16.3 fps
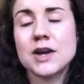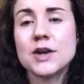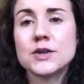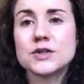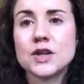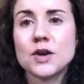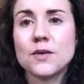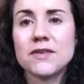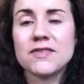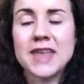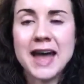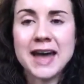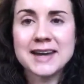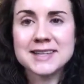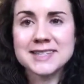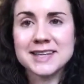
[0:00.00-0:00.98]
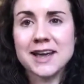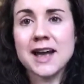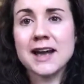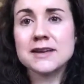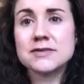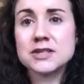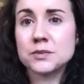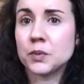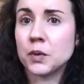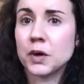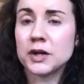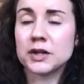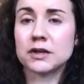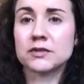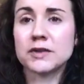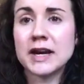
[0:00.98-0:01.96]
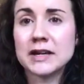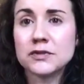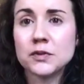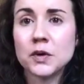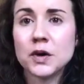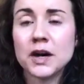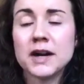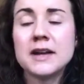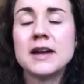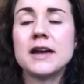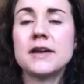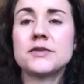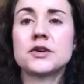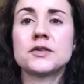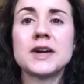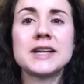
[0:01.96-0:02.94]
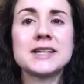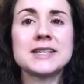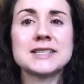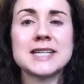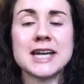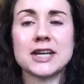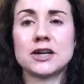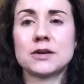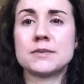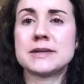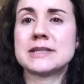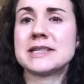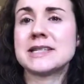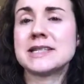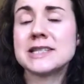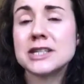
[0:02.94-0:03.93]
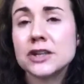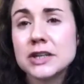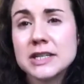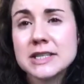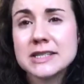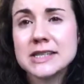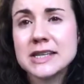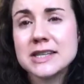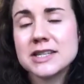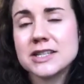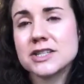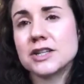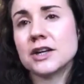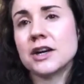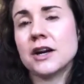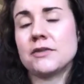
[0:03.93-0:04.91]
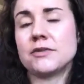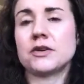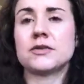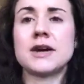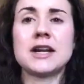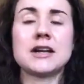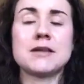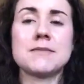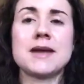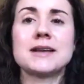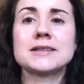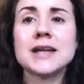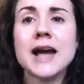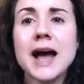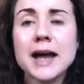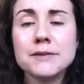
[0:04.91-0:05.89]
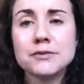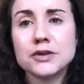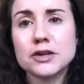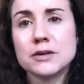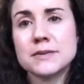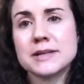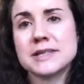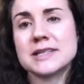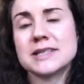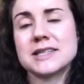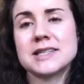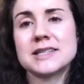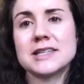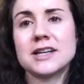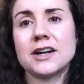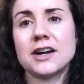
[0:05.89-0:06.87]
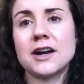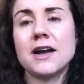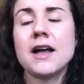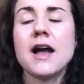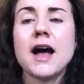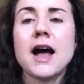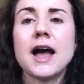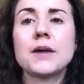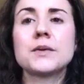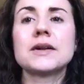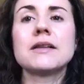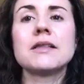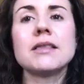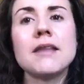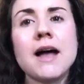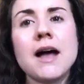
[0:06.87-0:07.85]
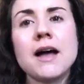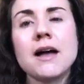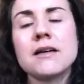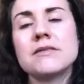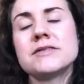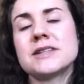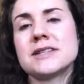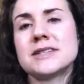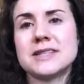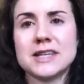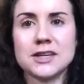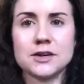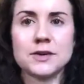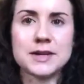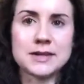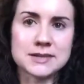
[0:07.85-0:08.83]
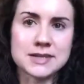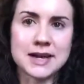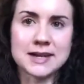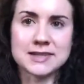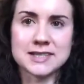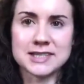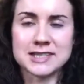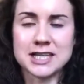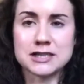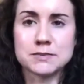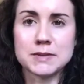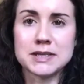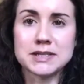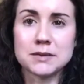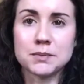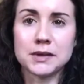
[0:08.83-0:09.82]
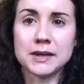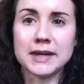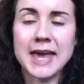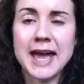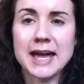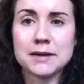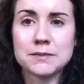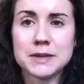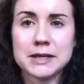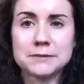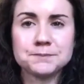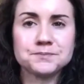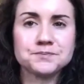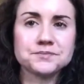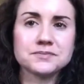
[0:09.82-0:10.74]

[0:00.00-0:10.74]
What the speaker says: So if that is the kind of support you're ready for, if you're ready to take your business seriously this year, if you're ready to make time for your business this year, I would love to see you inside Success Made Simple Academy